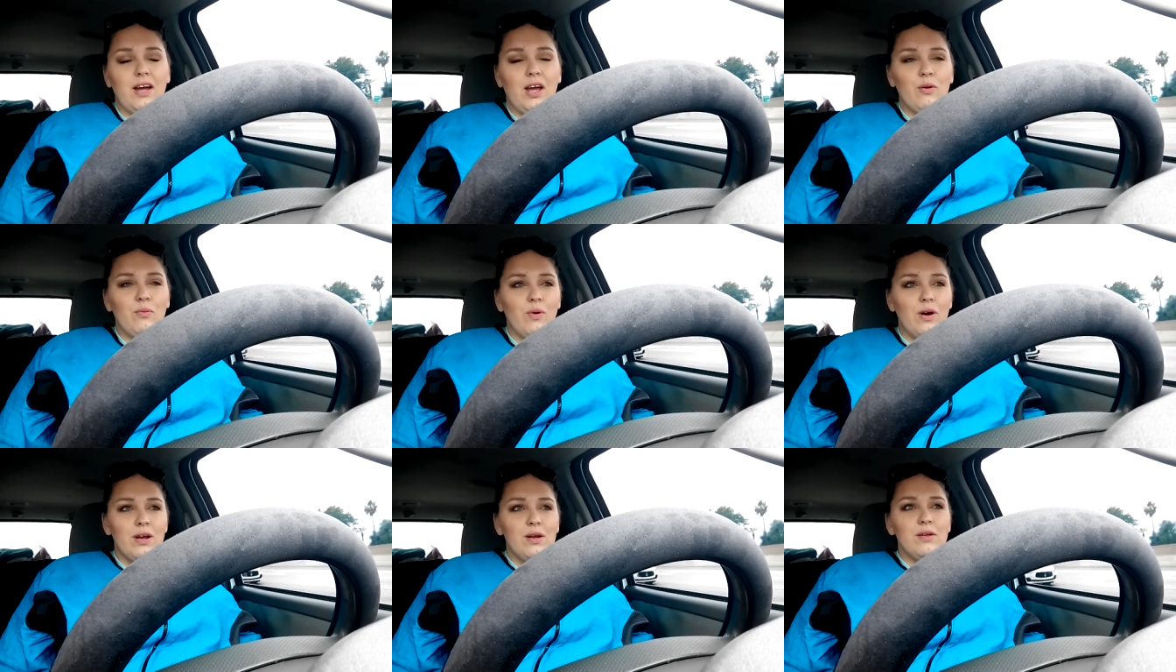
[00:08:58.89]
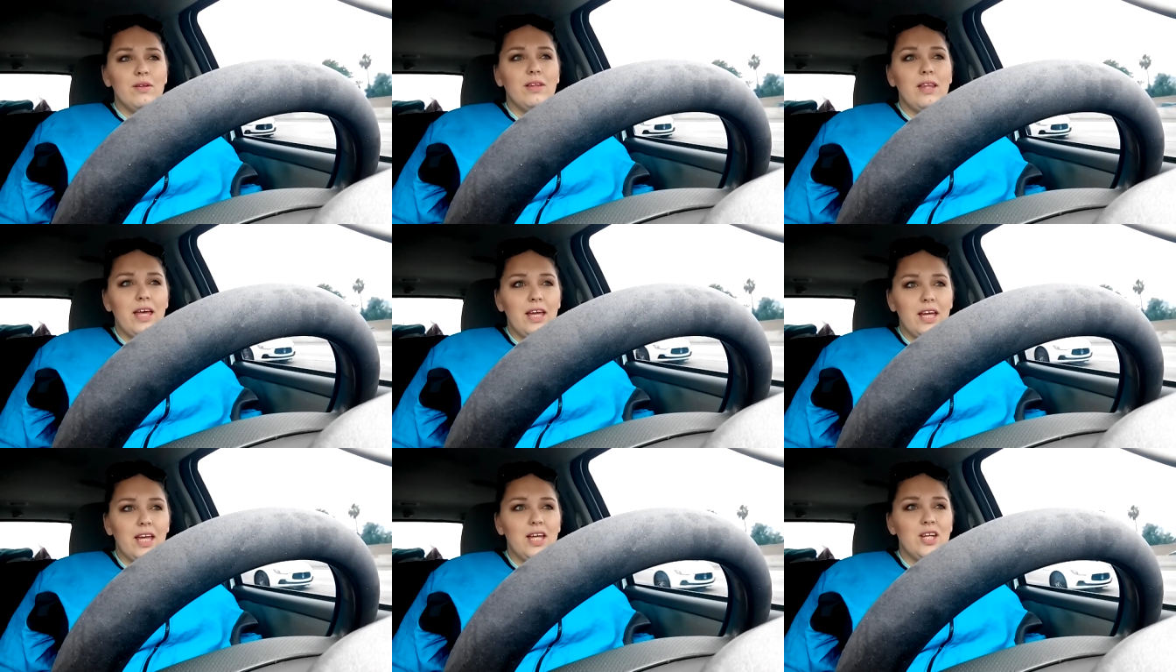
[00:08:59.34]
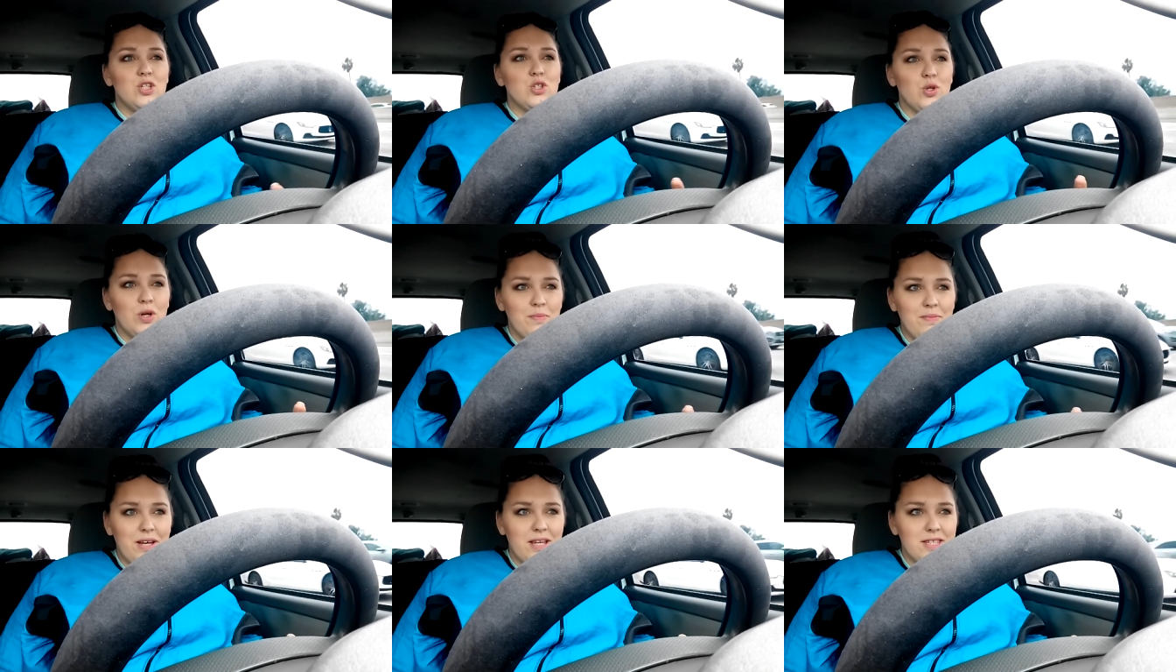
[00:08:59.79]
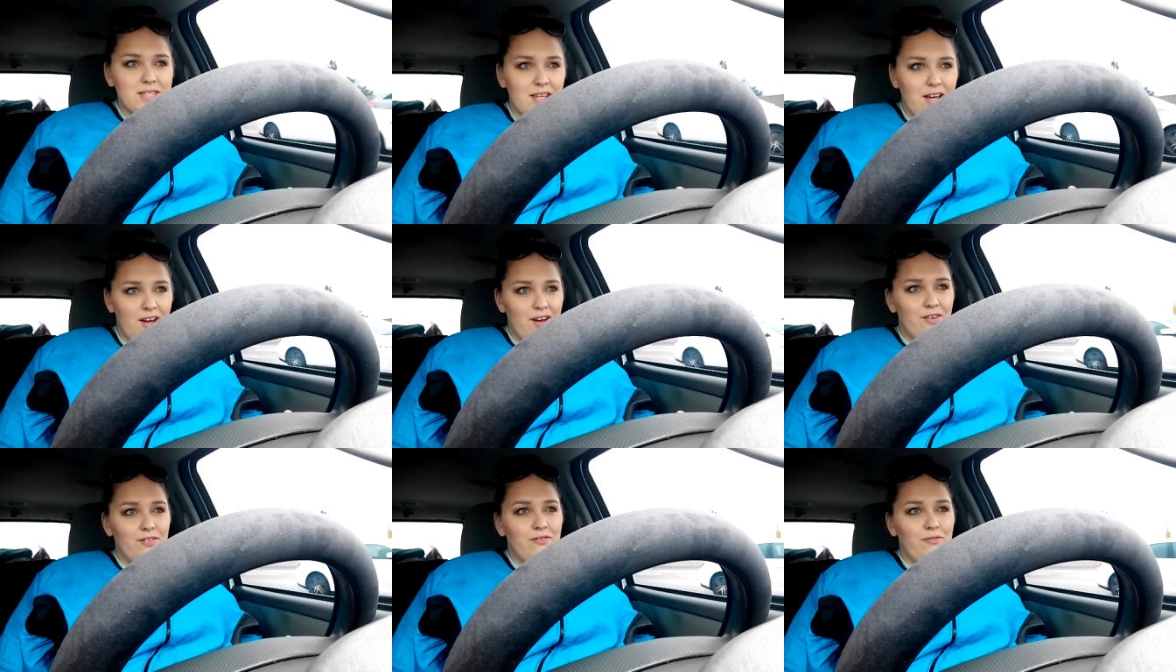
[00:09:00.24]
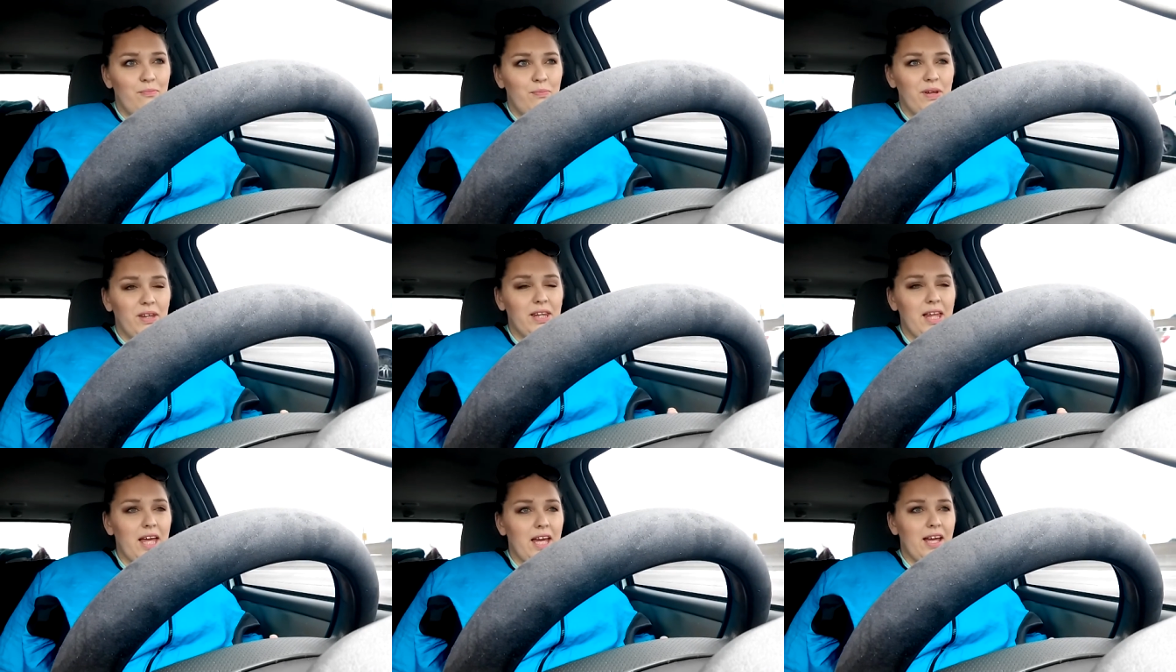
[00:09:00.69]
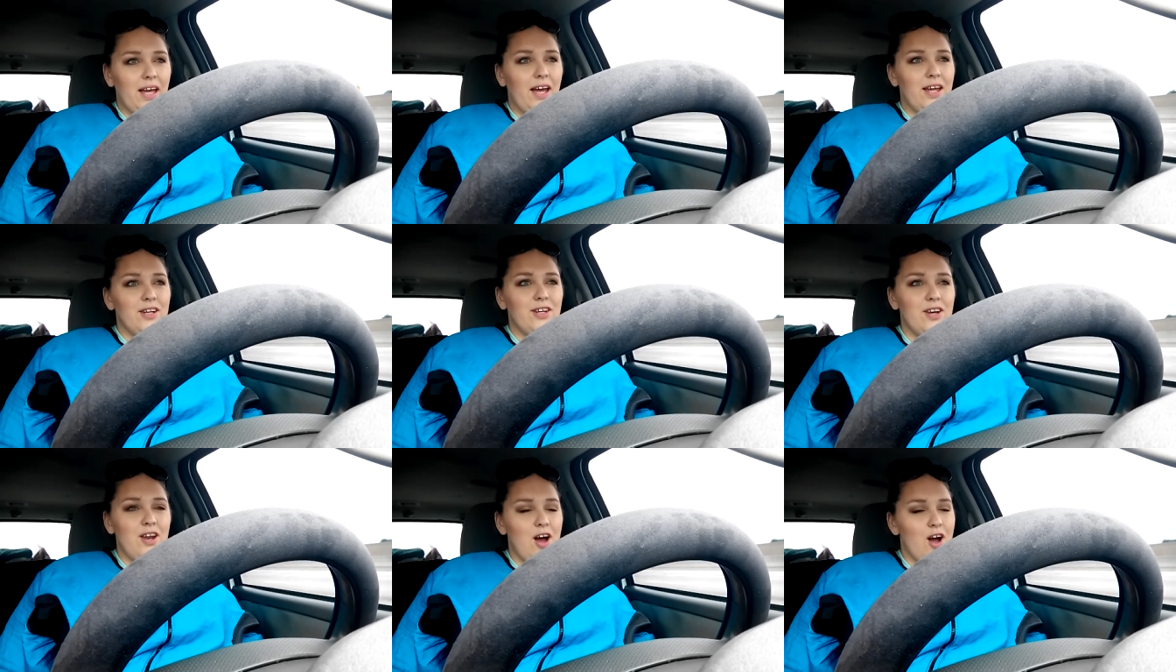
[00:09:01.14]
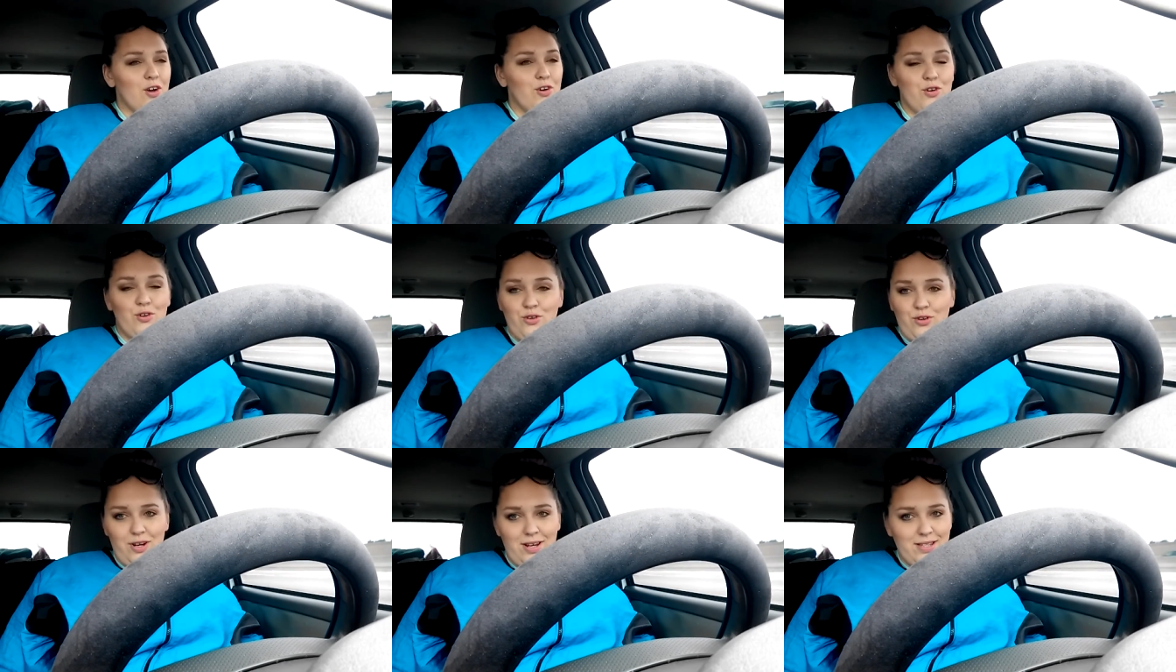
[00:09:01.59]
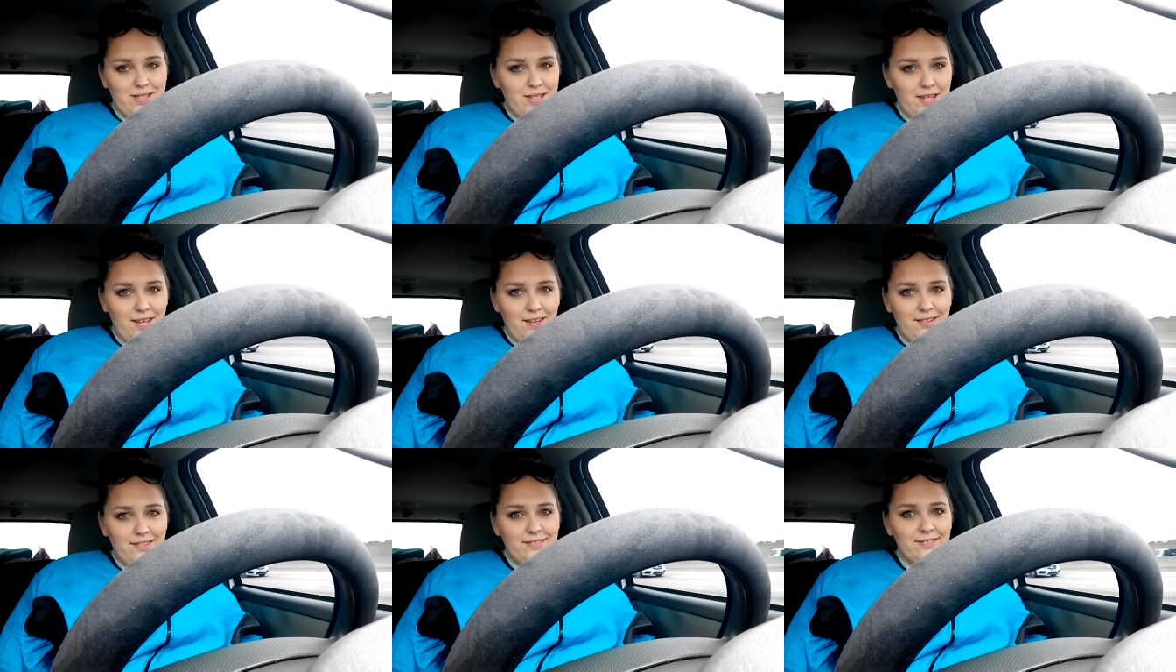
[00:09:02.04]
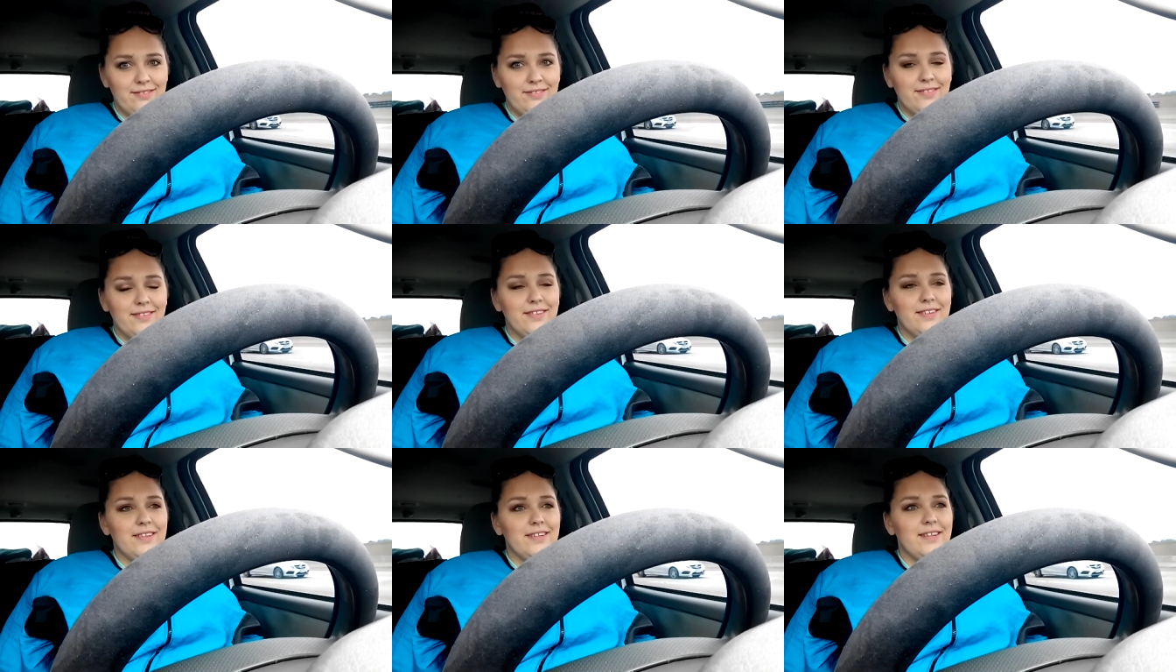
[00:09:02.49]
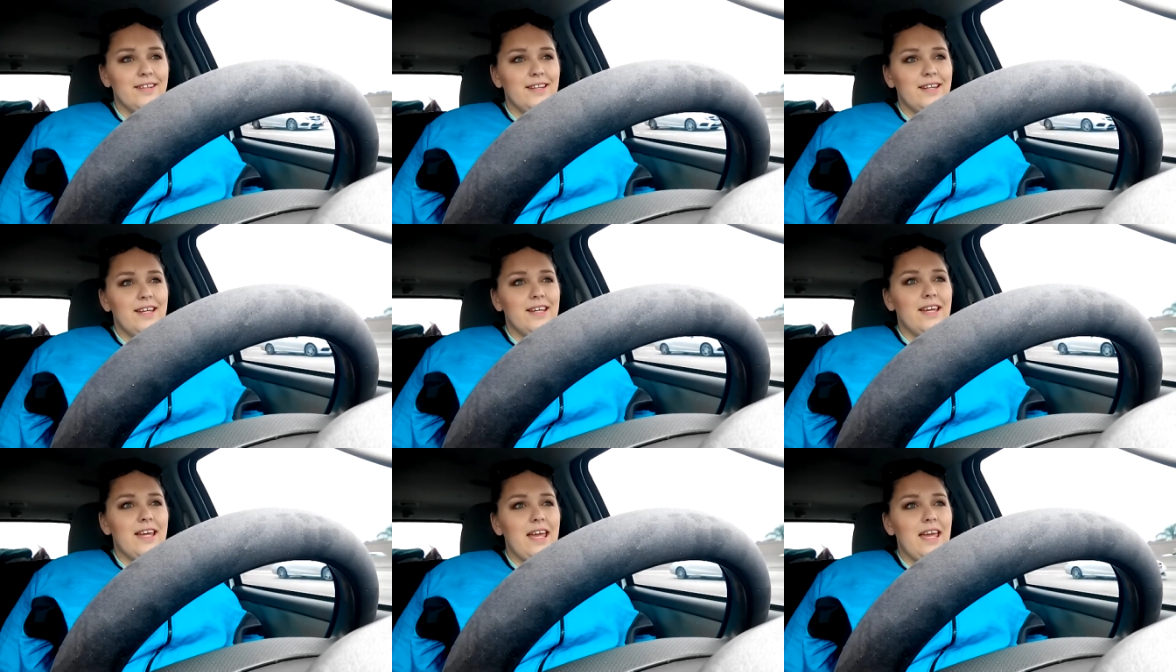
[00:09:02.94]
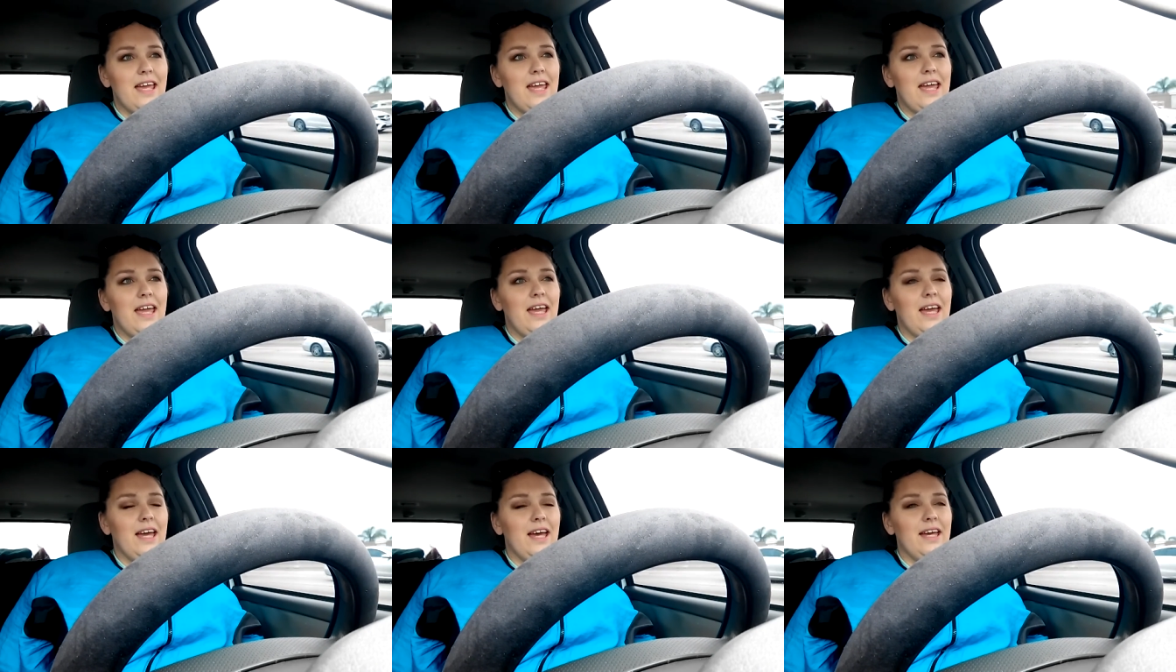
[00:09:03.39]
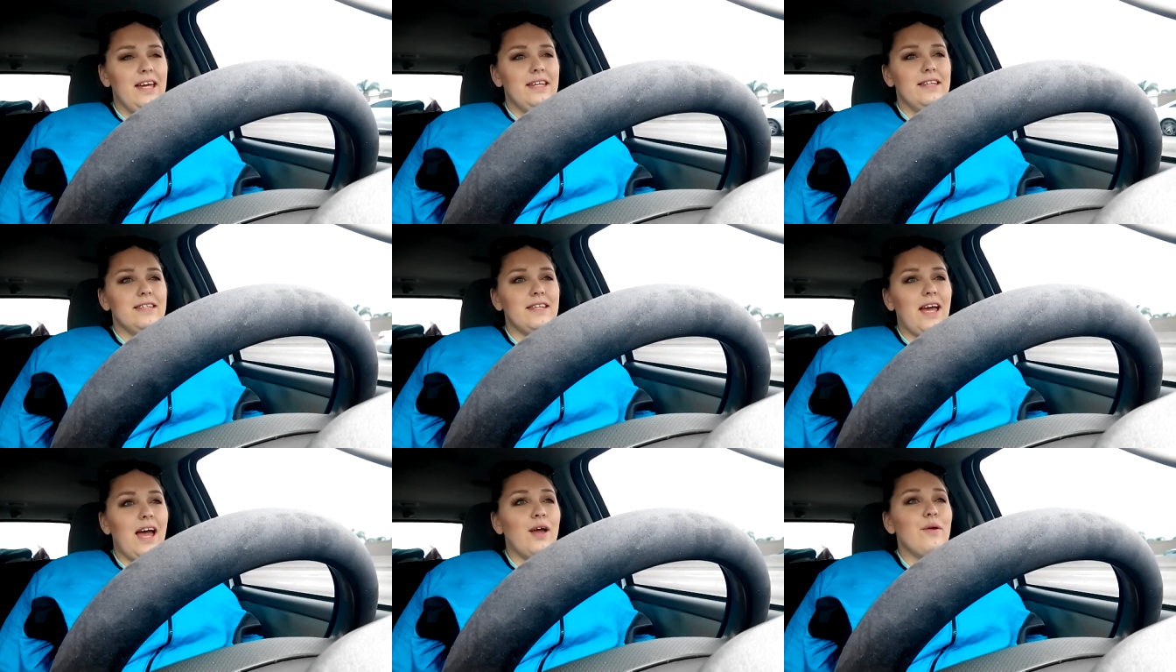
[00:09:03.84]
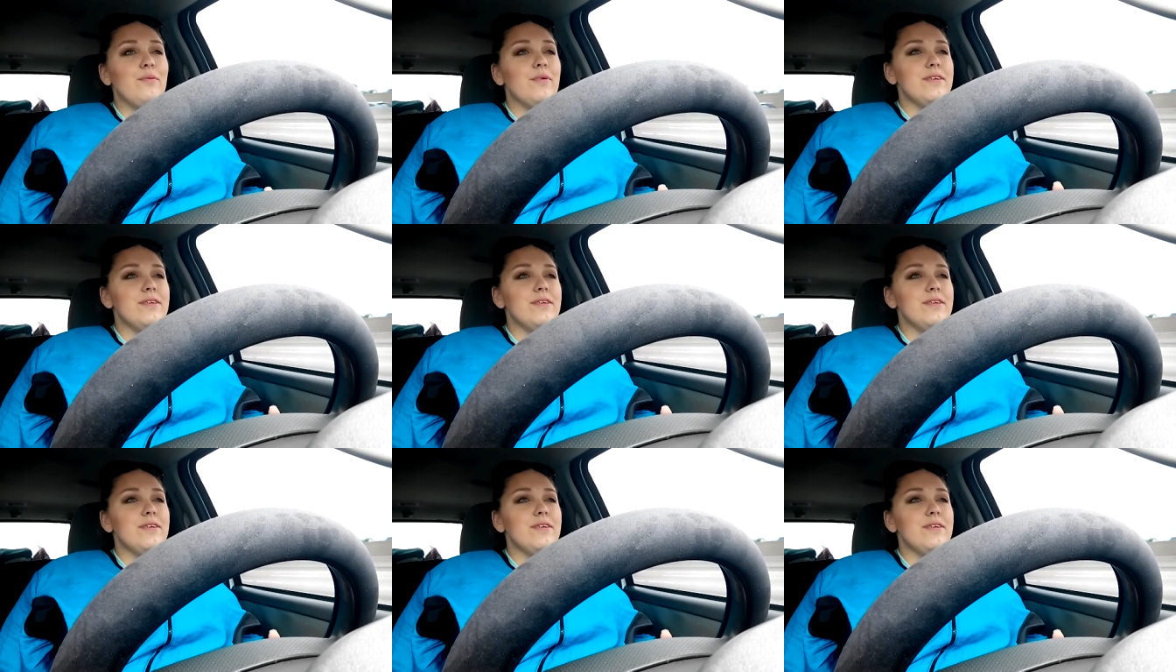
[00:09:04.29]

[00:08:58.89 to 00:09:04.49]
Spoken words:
I want to like enjoy myself, but like not go crazy. And I